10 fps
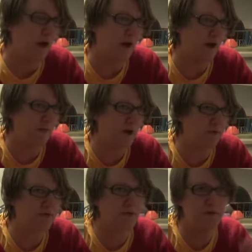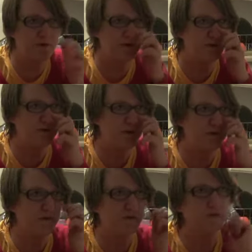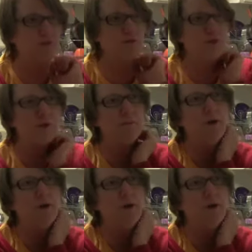I was limited to basically doing